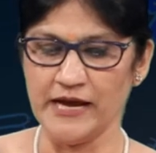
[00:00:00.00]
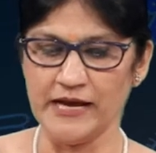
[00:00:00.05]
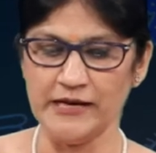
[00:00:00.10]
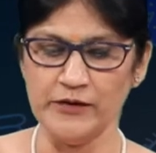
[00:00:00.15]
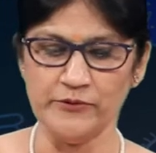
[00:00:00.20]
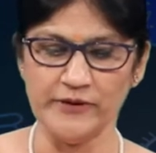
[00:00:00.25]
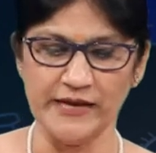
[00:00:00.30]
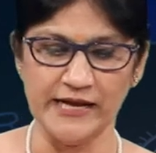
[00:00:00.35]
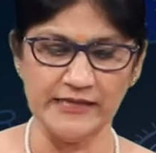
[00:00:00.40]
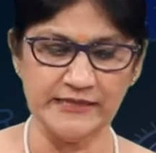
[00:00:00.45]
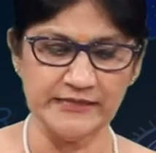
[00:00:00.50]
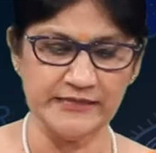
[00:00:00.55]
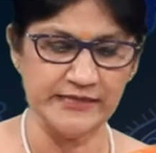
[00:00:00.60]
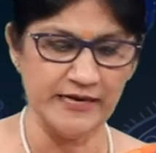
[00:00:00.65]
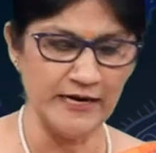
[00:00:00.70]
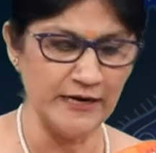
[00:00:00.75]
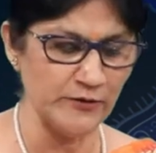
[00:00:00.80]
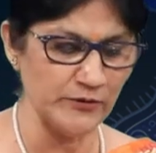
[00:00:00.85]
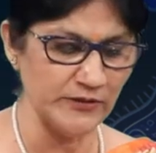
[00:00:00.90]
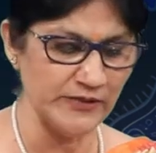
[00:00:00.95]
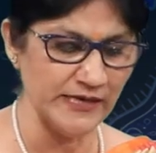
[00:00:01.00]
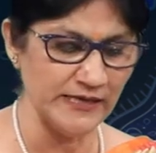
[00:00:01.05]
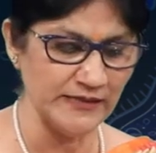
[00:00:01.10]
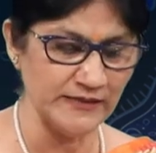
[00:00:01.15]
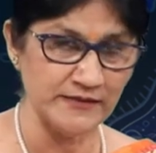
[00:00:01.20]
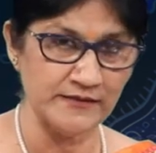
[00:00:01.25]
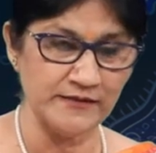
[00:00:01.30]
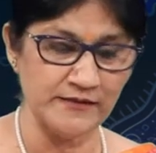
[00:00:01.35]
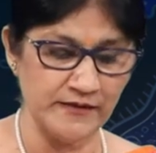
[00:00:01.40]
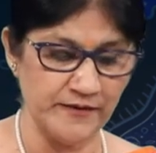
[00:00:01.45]
dilute HCl to
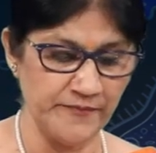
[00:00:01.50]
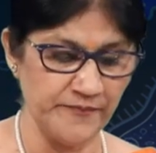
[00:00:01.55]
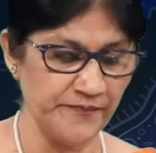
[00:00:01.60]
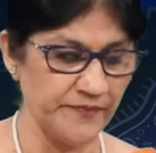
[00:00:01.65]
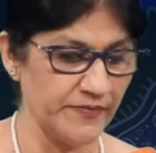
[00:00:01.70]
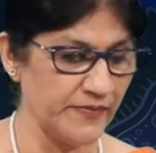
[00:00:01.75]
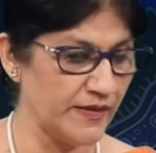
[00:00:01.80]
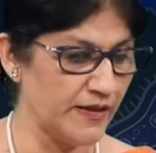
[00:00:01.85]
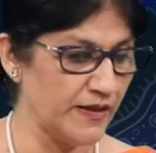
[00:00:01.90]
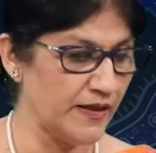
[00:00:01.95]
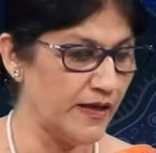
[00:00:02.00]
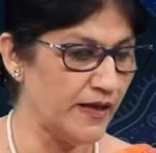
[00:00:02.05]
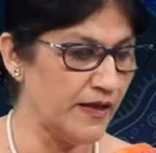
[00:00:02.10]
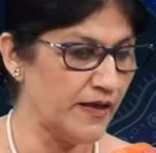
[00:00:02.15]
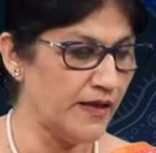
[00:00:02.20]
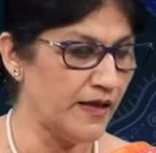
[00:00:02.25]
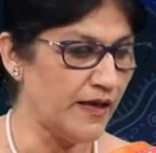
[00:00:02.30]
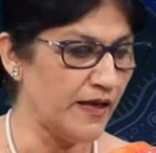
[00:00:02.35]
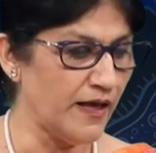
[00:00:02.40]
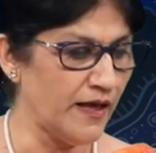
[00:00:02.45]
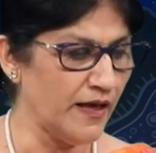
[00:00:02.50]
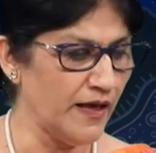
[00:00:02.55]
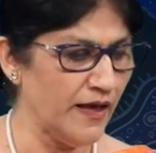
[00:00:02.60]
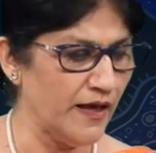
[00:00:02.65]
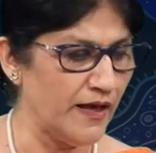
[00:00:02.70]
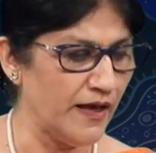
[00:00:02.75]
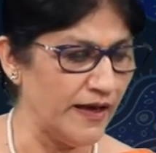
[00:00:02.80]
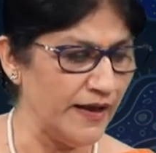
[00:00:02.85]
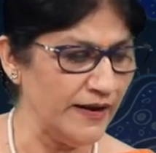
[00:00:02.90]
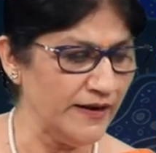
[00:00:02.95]
this,
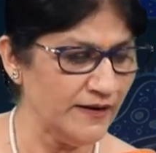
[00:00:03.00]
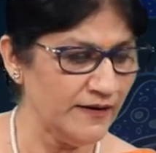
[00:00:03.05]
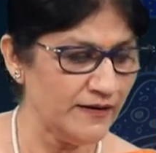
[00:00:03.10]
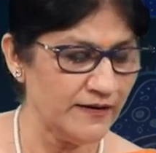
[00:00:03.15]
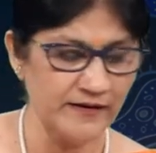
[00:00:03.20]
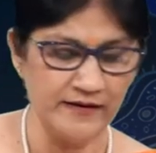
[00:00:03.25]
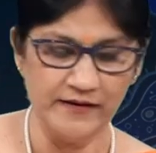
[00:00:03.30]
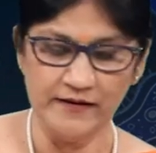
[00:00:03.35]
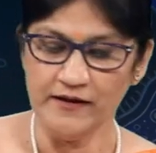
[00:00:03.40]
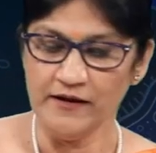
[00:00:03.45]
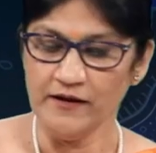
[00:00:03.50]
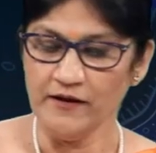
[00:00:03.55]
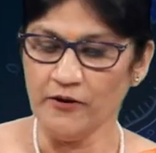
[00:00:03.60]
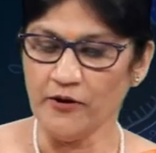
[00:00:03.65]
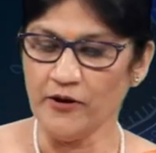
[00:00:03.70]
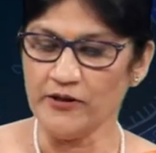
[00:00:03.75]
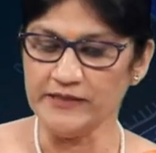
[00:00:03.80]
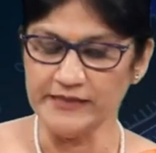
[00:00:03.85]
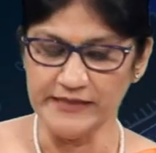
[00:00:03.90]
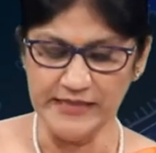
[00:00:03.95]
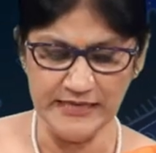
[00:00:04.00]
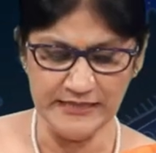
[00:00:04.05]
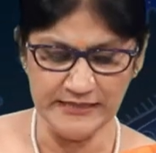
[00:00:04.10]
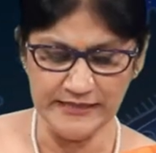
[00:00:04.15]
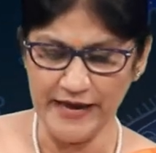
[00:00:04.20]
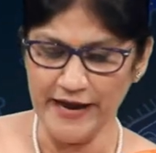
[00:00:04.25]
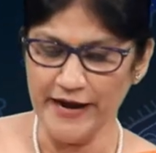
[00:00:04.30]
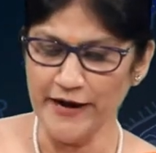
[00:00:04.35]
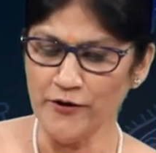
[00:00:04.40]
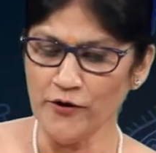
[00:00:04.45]
and on this
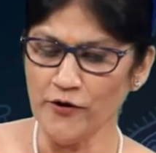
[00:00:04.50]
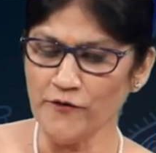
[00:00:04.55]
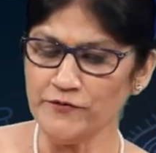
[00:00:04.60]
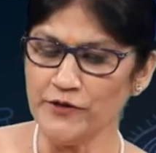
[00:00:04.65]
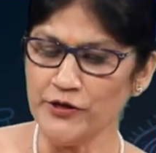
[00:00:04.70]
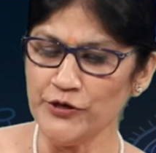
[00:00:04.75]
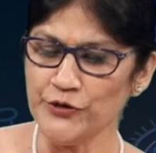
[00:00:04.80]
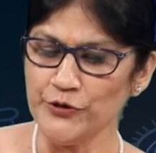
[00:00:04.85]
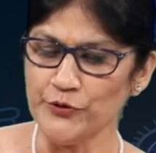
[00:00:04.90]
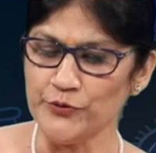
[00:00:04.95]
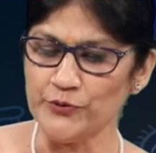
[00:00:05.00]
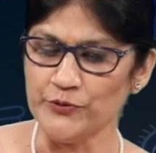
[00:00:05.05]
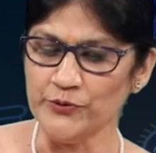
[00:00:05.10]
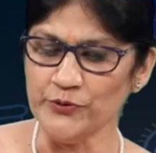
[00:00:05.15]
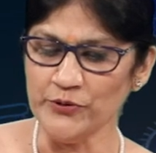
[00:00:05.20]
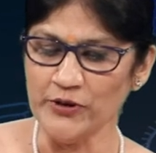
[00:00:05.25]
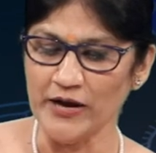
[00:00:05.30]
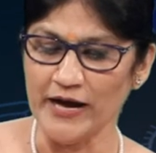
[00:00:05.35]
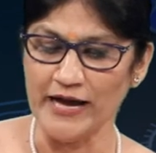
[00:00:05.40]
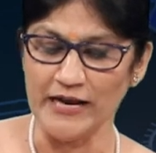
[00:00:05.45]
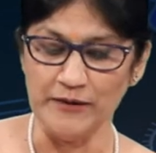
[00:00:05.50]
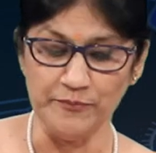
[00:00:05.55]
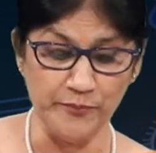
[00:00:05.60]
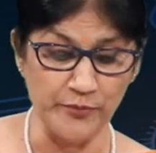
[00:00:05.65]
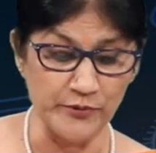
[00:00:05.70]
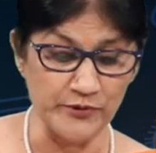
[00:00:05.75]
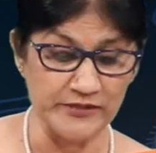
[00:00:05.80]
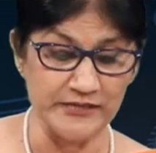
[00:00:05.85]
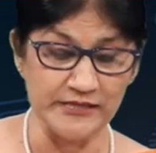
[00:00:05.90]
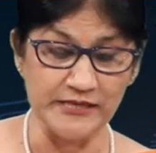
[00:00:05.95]
end of the U, I will
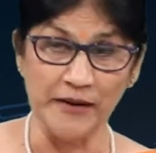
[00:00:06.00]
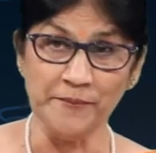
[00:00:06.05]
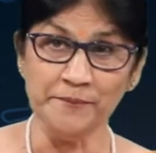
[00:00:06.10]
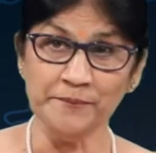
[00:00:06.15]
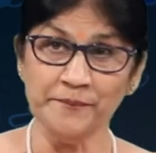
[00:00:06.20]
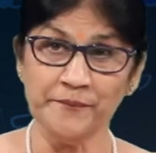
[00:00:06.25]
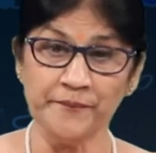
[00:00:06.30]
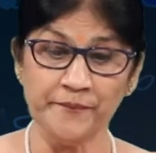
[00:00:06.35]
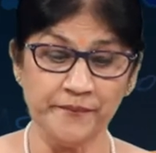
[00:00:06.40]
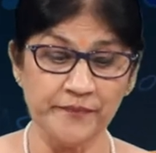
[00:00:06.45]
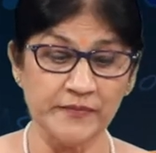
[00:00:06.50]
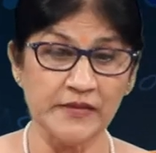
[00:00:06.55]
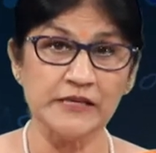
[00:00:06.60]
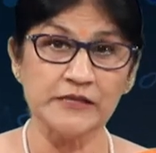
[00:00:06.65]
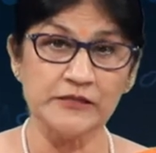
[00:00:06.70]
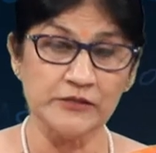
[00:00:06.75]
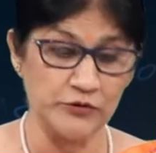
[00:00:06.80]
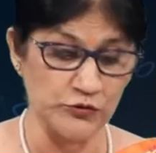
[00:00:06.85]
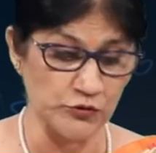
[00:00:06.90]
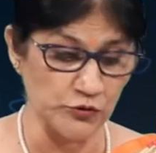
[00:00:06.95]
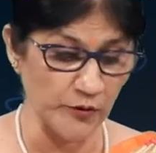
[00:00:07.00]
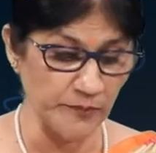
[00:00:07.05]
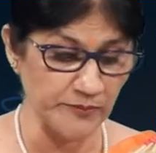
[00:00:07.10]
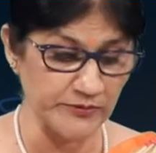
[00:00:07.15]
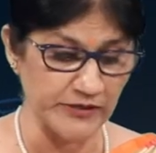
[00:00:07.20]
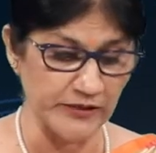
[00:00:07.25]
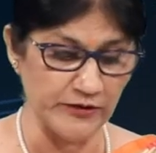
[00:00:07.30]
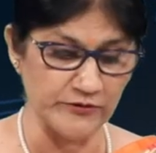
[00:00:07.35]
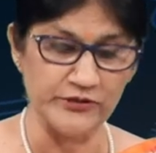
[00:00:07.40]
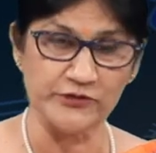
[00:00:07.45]
put some soap
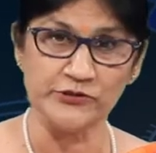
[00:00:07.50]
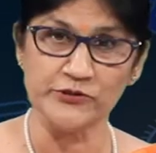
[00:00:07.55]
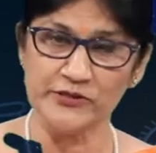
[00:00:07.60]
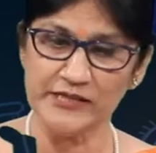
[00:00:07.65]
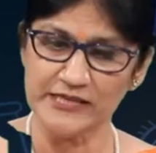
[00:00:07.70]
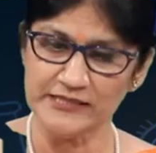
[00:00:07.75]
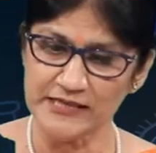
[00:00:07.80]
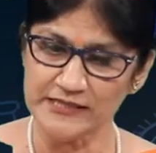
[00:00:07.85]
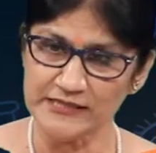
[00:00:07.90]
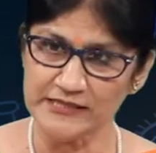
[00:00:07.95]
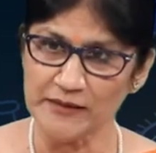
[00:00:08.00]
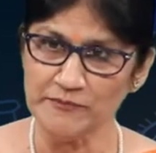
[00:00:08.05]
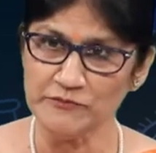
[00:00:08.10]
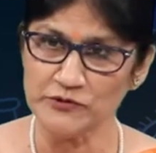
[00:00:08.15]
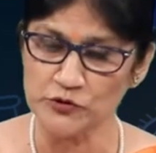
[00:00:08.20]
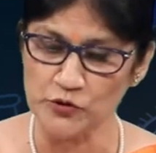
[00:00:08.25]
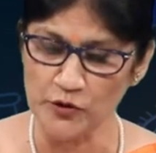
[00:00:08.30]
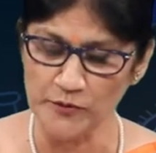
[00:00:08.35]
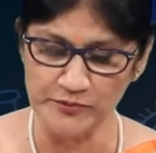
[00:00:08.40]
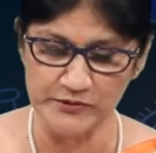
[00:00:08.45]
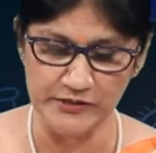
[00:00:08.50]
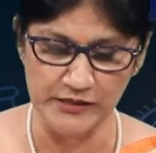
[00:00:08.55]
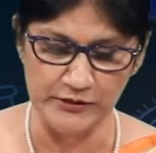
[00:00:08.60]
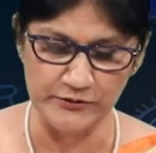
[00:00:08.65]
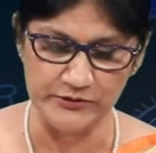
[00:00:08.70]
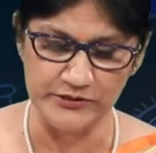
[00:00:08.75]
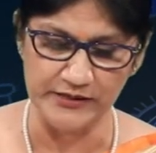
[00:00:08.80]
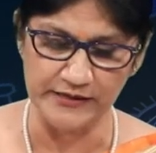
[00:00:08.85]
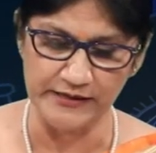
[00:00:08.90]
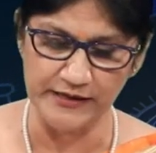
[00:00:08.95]
solution. So this is some soap
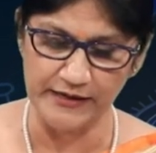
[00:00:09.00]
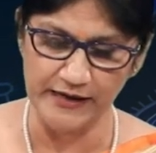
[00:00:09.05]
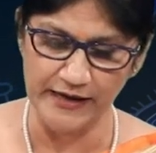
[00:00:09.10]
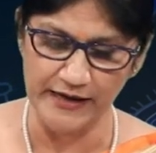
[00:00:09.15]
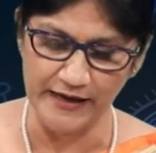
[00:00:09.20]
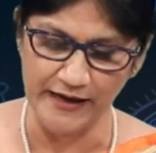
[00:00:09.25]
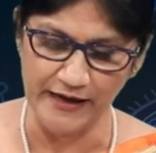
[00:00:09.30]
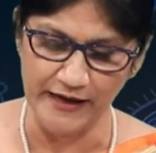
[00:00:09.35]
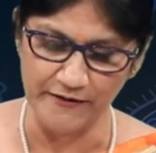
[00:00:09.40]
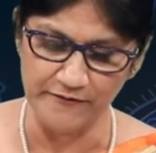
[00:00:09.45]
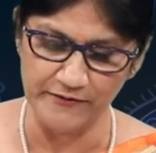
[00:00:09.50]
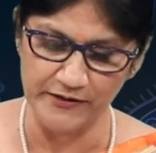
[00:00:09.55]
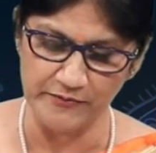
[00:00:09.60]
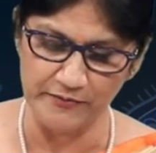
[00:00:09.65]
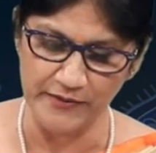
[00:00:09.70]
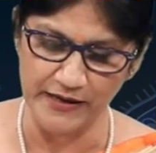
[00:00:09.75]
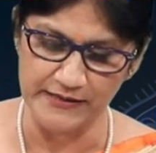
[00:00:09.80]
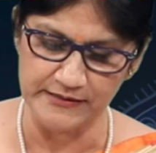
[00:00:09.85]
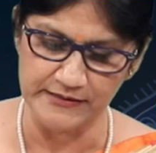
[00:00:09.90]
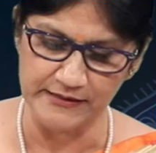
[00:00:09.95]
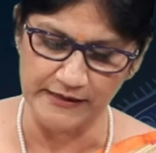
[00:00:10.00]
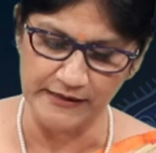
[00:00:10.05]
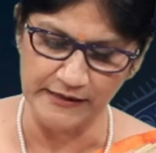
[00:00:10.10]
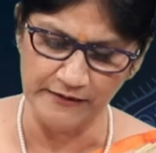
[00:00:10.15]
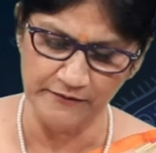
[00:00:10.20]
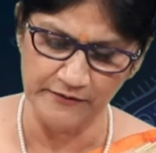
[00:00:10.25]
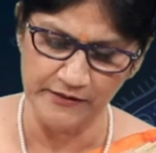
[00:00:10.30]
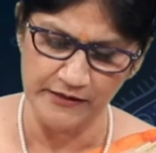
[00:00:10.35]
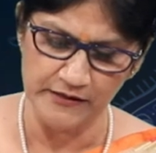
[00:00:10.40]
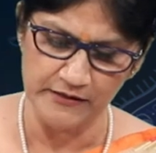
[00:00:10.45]
solution that I have with
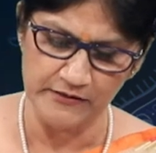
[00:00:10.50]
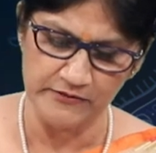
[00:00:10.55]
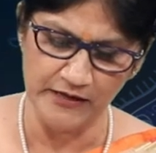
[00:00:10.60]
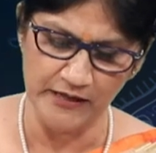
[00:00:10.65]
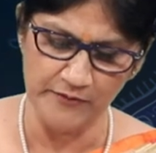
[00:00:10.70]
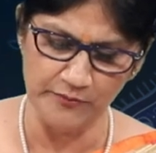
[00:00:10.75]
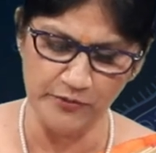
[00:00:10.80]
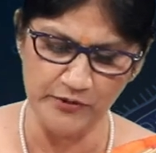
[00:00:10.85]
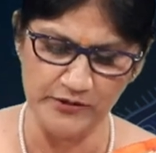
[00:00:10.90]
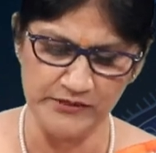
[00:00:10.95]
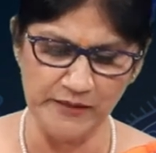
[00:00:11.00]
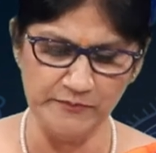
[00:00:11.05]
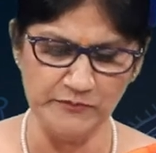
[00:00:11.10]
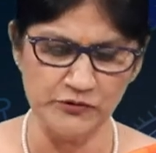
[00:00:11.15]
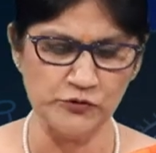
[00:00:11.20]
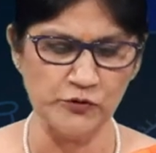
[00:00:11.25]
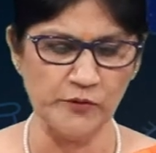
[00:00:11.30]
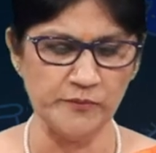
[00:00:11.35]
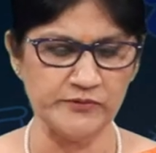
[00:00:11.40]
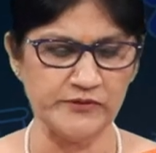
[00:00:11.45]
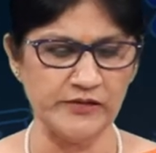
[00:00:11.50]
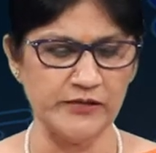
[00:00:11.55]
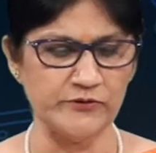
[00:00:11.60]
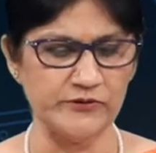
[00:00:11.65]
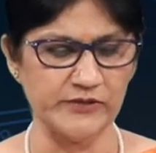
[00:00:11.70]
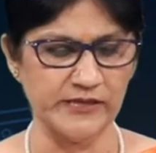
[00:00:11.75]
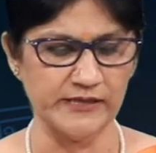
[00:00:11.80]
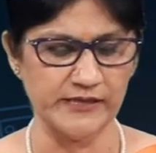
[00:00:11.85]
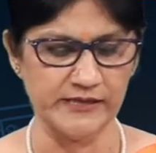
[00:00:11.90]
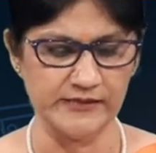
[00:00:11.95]
myself. So I will put some soap
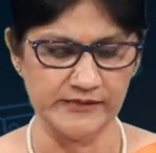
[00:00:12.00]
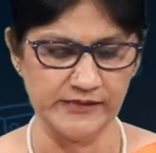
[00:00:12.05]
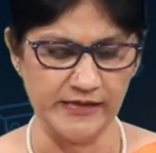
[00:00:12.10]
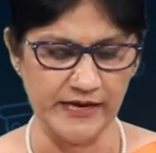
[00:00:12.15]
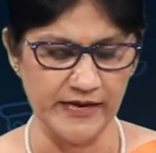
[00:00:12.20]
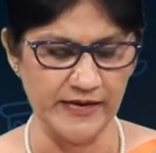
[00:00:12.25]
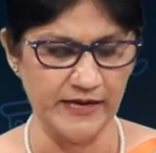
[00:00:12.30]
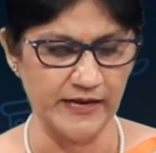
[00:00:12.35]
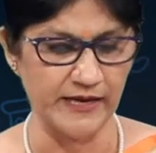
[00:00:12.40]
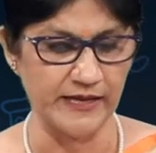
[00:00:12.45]
solution this side